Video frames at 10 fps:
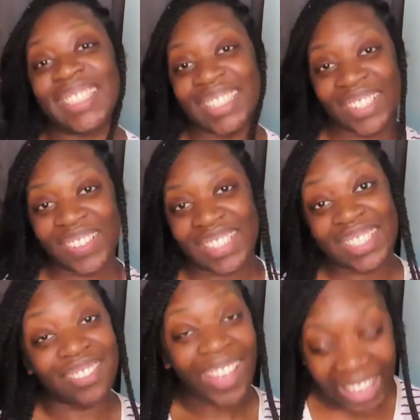tell you
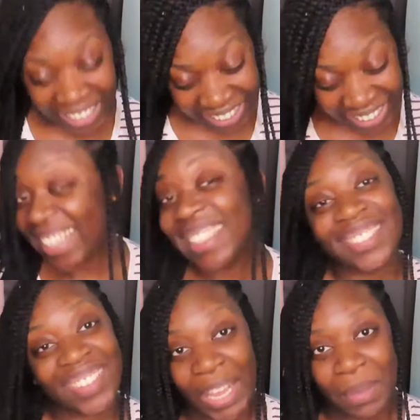it's fire,
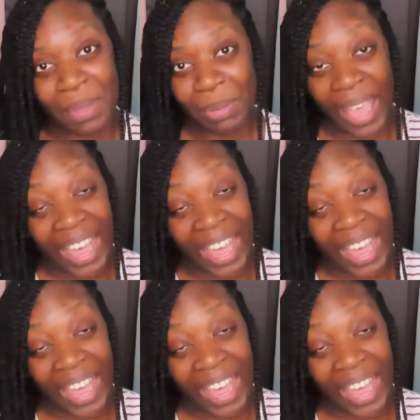baby.